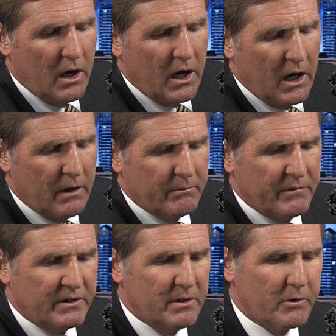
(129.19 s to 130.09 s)
the
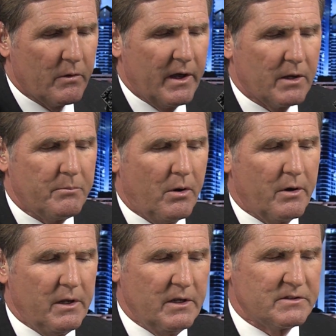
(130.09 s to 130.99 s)
Democratic
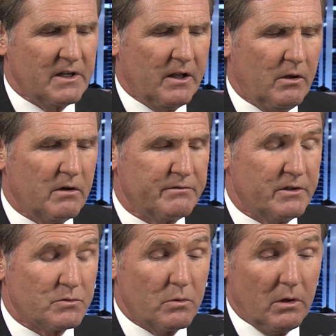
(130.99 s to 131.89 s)
Party is not long for
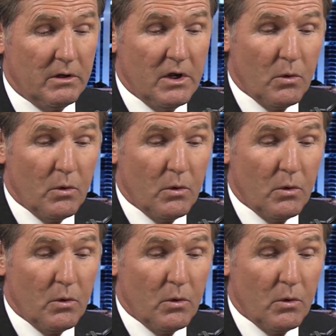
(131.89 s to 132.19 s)
this world.